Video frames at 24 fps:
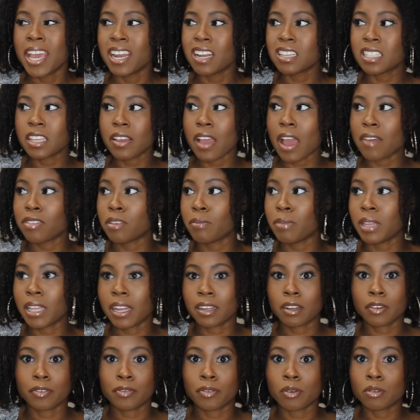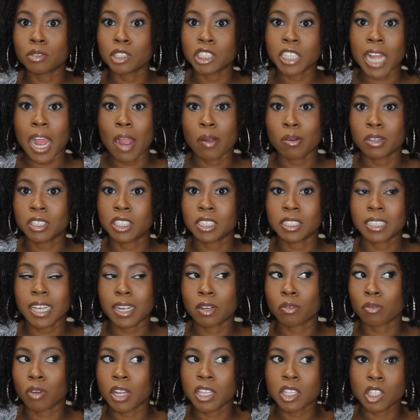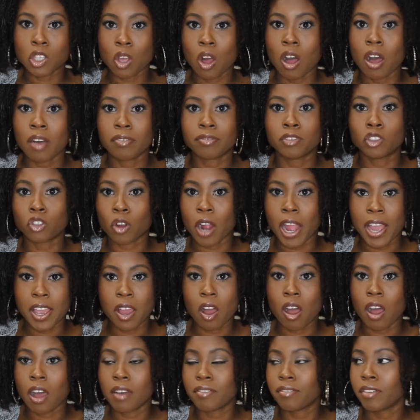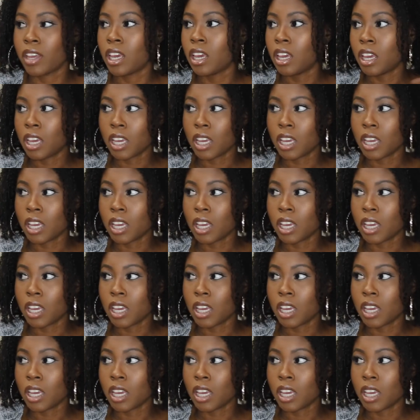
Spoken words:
It doesn't have to be like a full shower, just like rinse off, dry off,